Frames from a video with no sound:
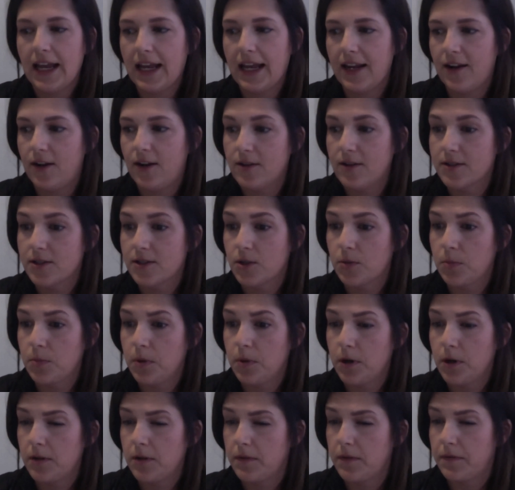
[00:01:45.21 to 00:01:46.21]
and also
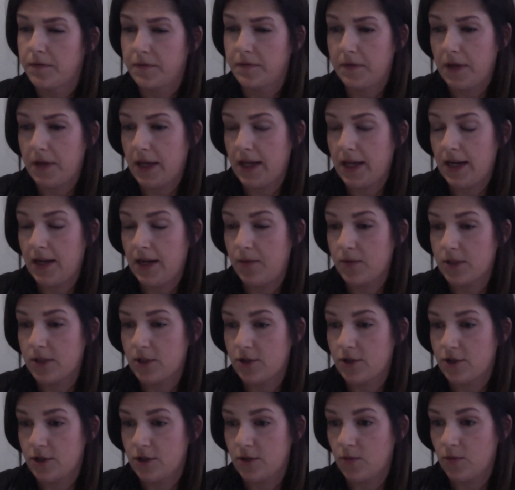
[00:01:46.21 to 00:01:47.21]
part of, and I
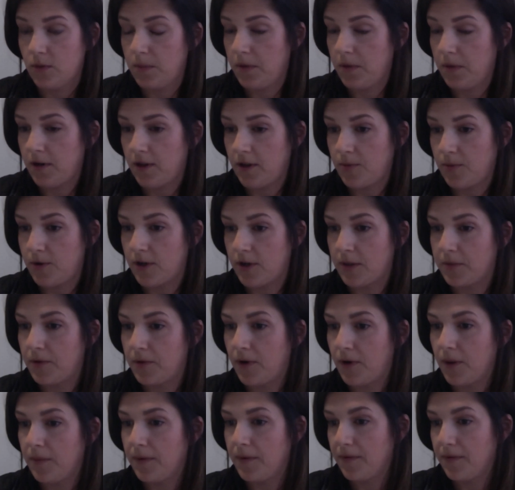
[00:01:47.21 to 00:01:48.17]
wasn't sure what part of the program you are,